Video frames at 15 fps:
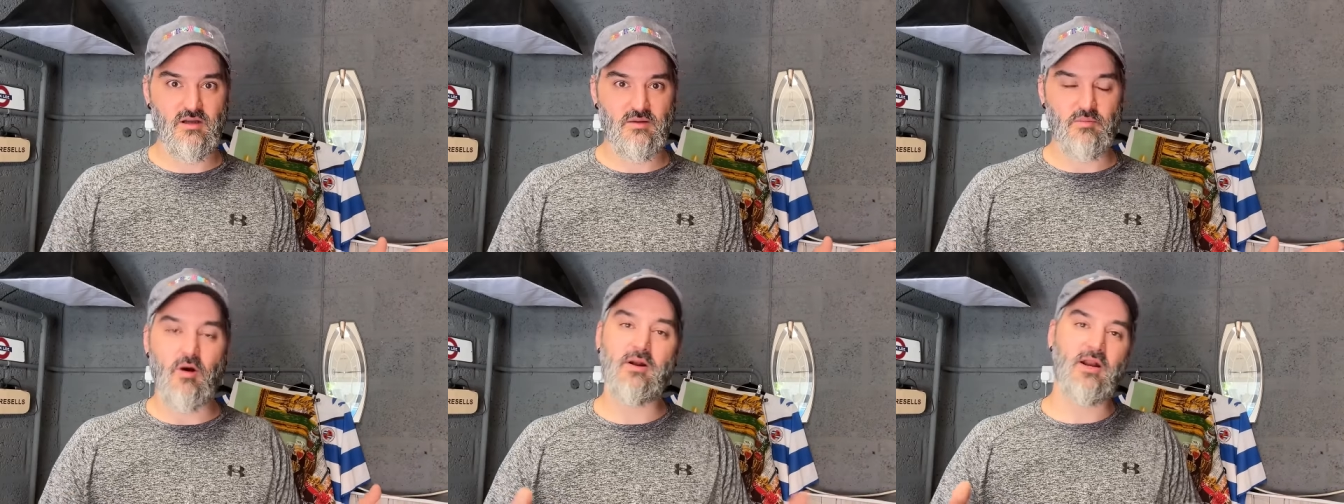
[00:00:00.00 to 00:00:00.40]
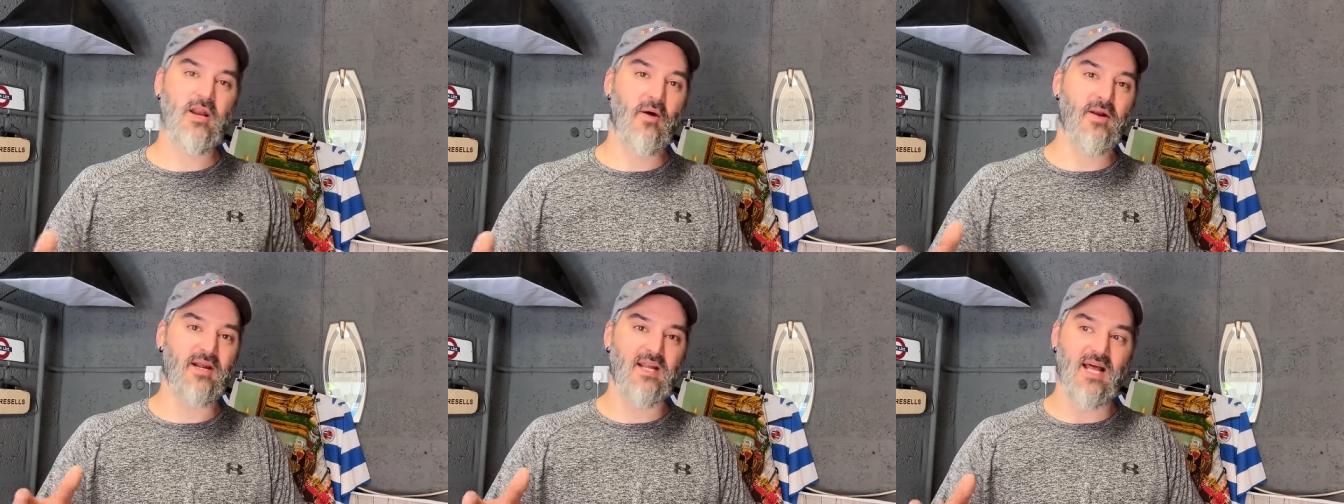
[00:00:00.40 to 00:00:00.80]
But I didn't
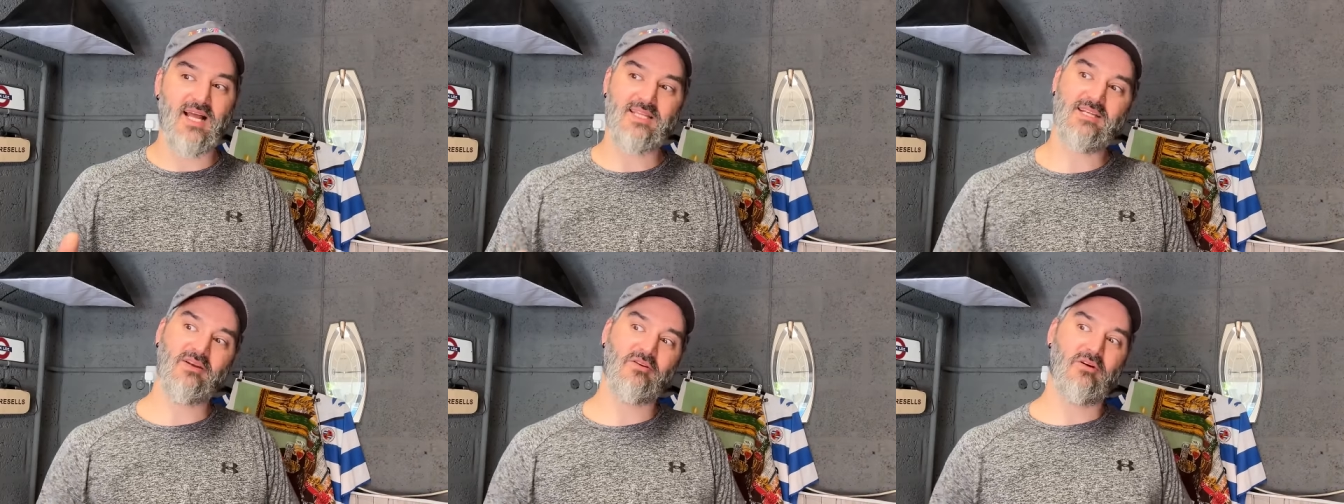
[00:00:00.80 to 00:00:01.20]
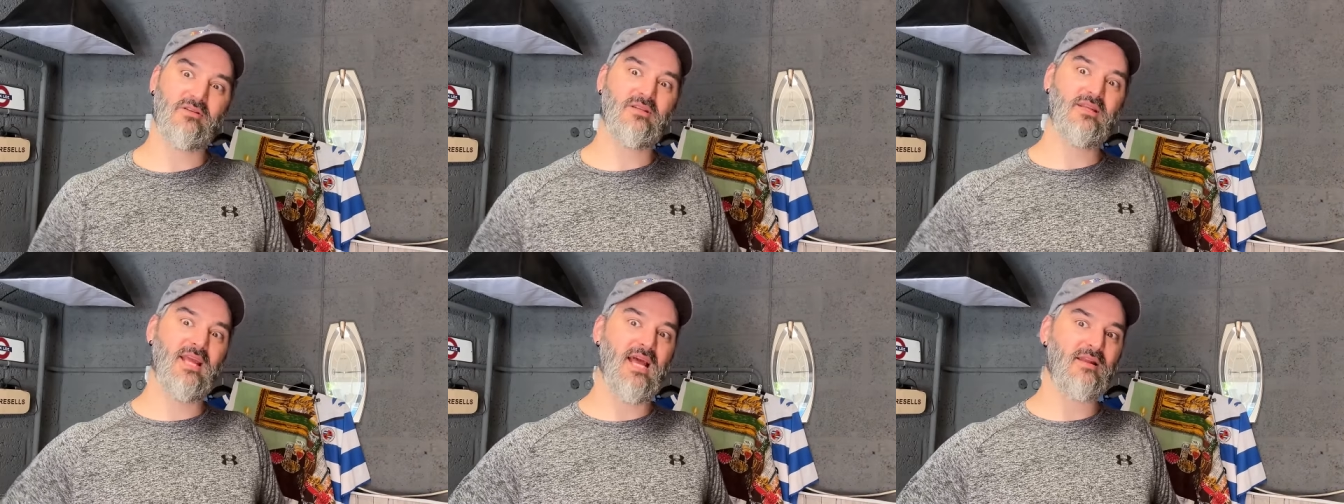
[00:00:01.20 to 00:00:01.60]
know any of that until I got
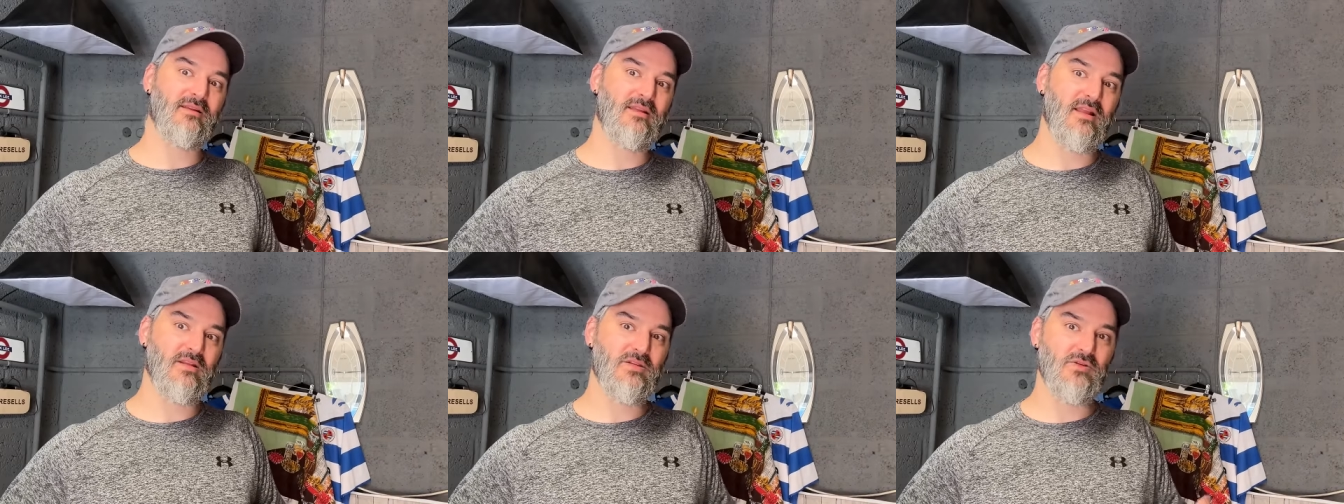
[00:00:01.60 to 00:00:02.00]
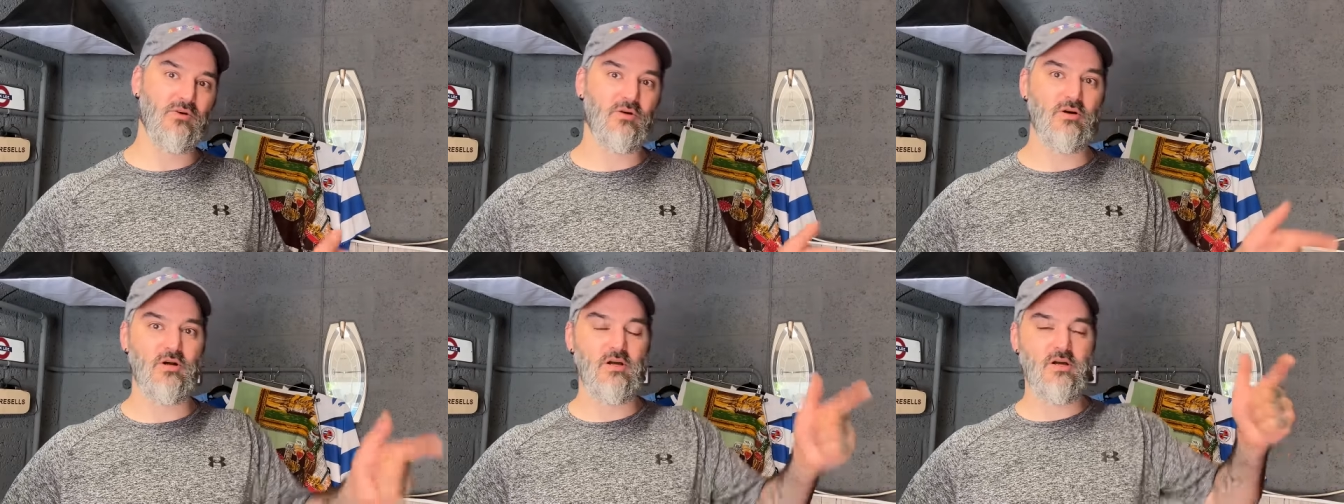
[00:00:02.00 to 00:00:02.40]
to the end and then
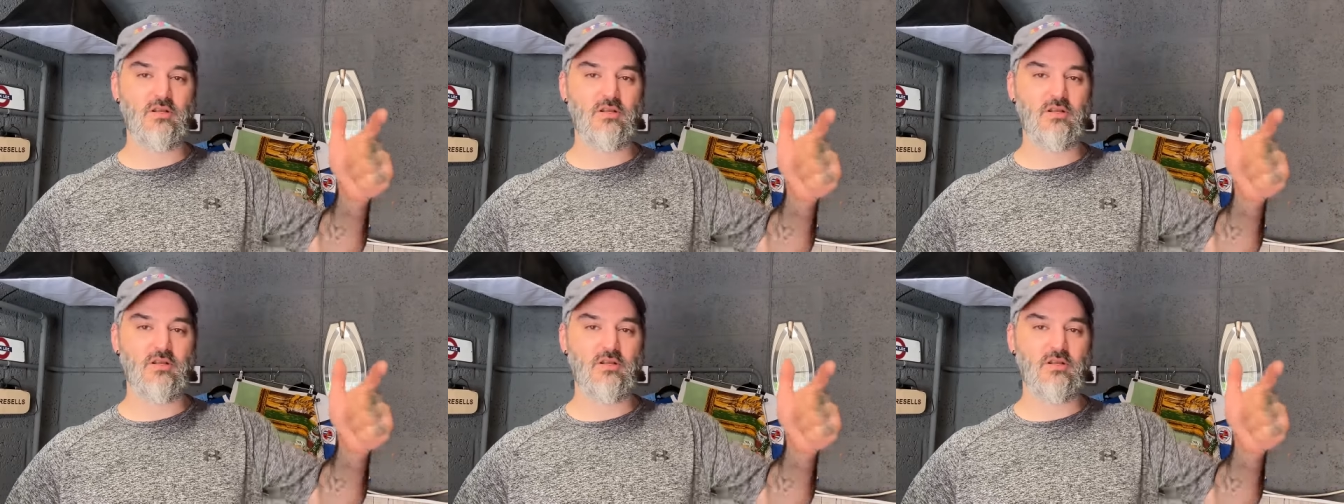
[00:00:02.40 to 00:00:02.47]
saw